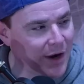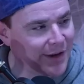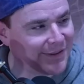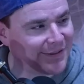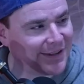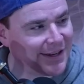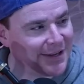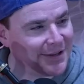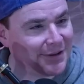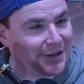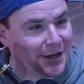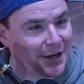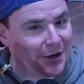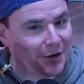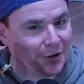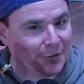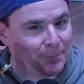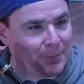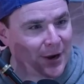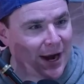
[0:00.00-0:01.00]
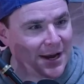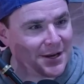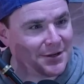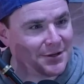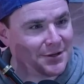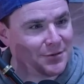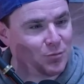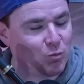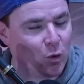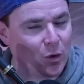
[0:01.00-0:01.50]
to see it in theaters, but I
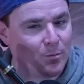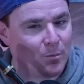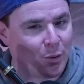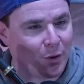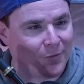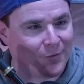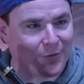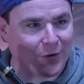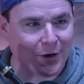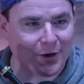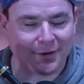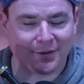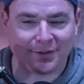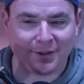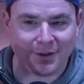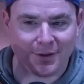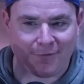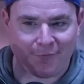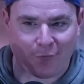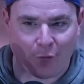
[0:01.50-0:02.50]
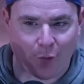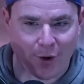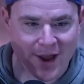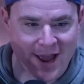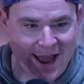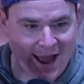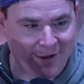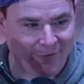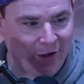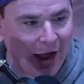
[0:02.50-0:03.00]
would prefer to see the four and a
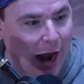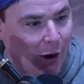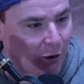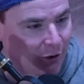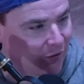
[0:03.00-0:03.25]
half hour